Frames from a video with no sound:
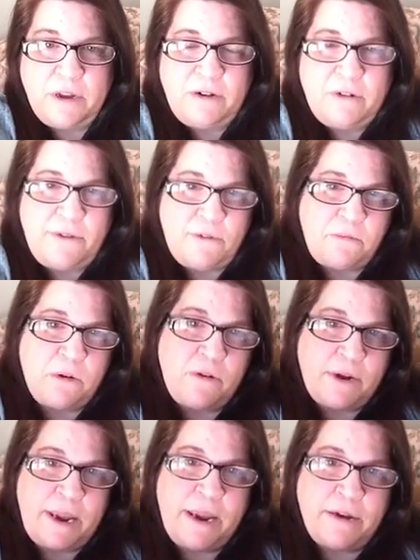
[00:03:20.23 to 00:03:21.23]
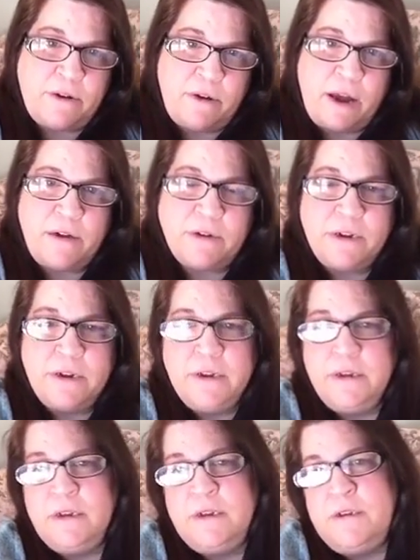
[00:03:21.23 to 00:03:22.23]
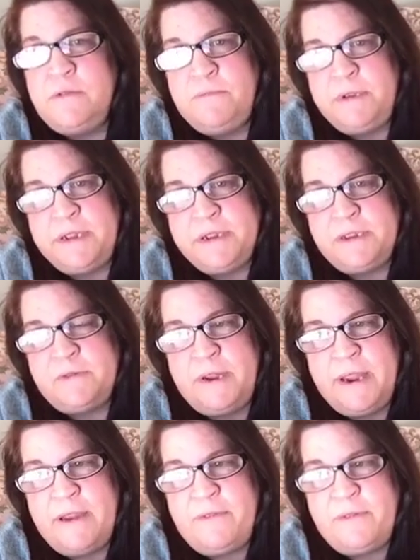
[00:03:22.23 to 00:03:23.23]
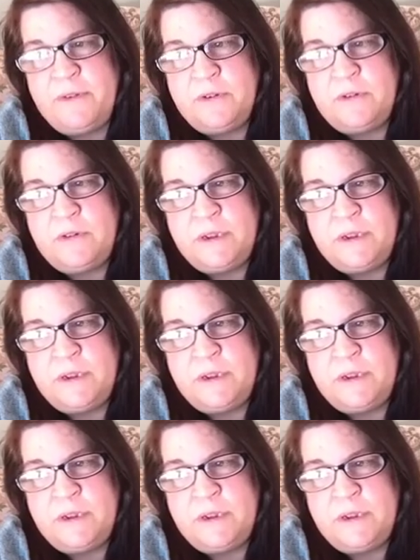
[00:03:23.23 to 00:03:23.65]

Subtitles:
I don't ever blow a candle out, because the way I feel